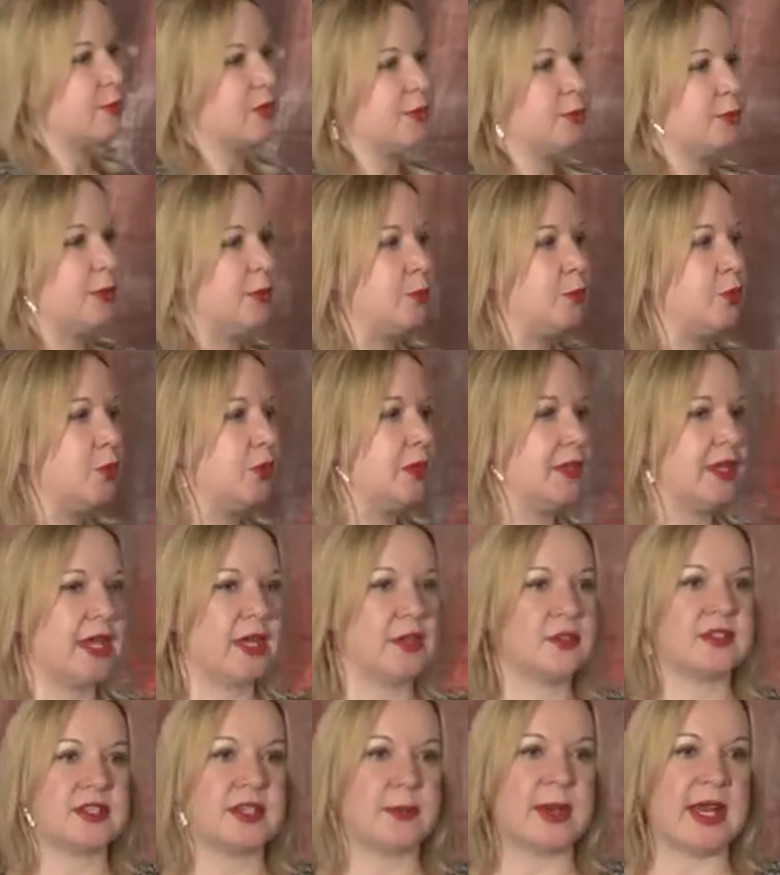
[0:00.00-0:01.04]
we've been pulling
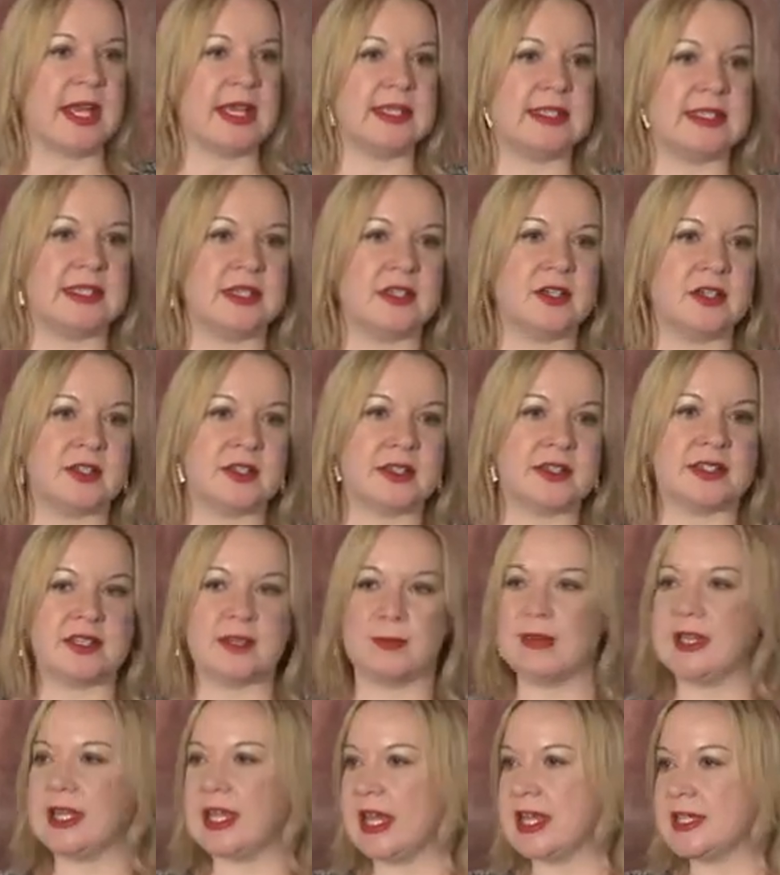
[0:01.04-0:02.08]
out some ideas and
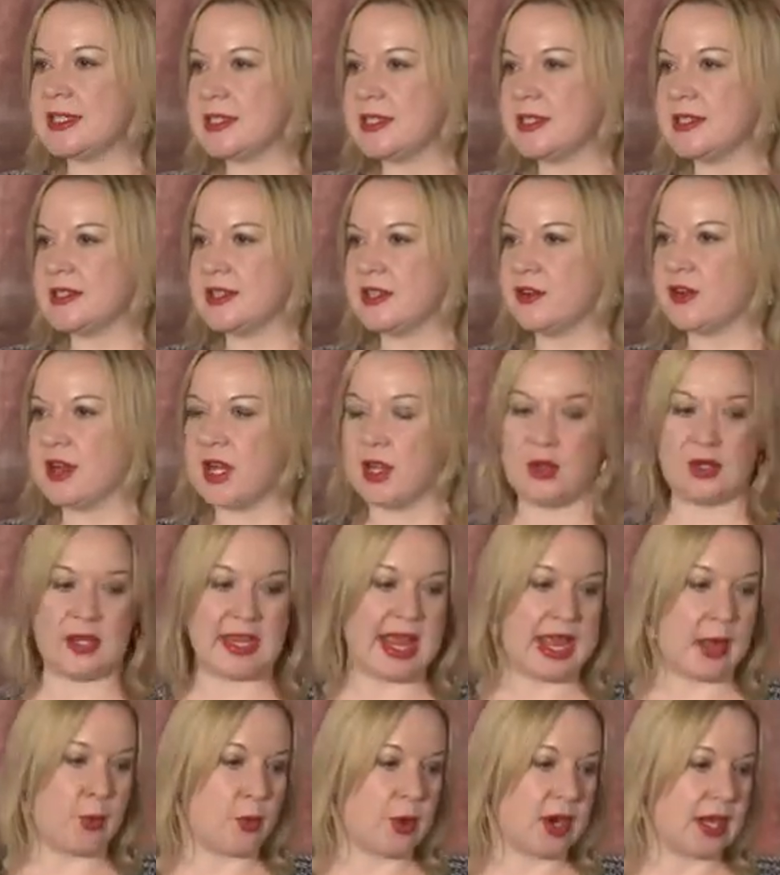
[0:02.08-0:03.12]
some lessons around
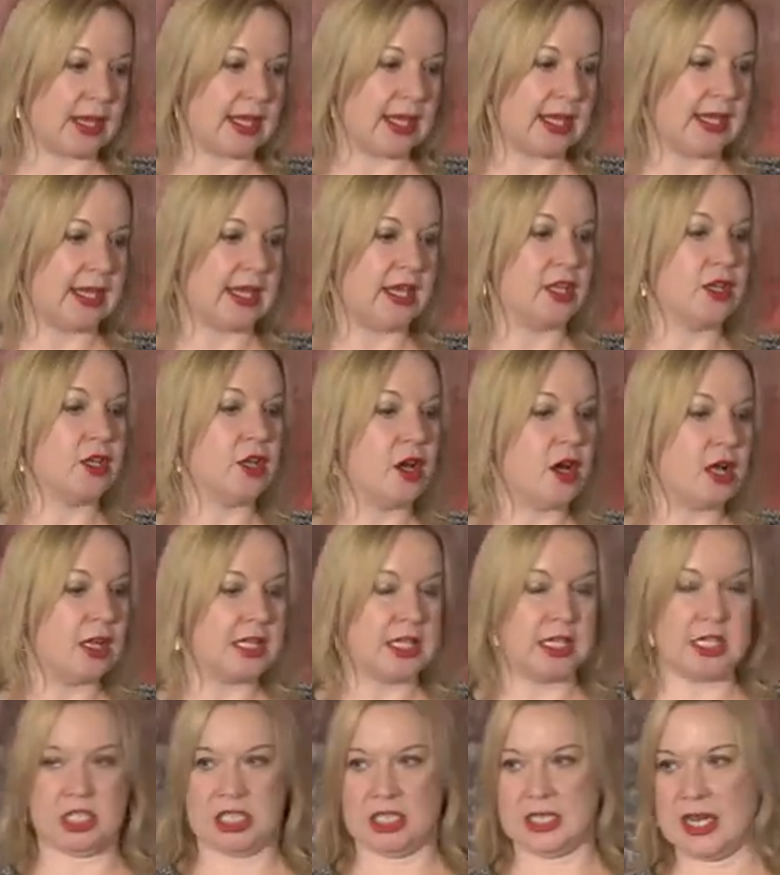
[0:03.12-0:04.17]
networking and
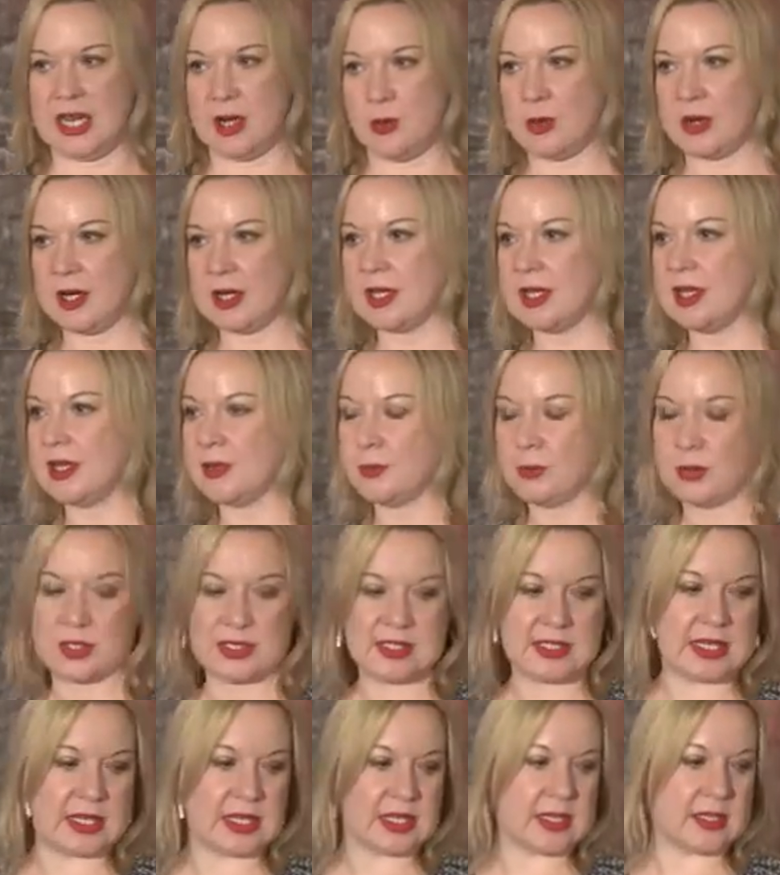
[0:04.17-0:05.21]
knowledge networking in
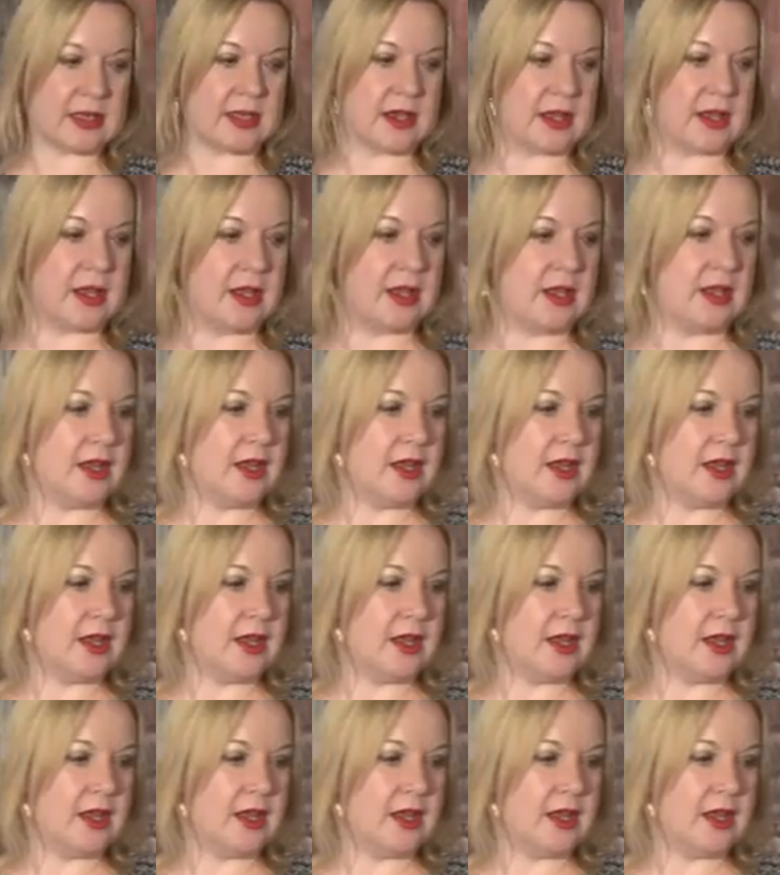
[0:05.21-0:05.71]
particular,